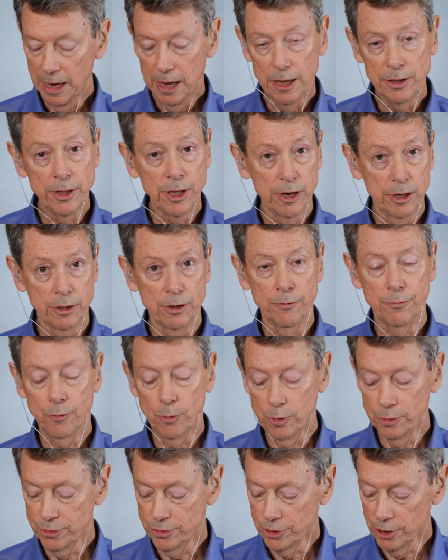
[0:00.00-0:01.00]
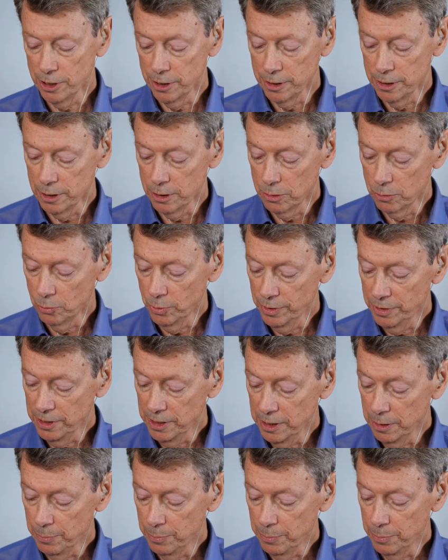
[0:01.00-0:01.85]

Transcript: And then in the fourth jhana, with the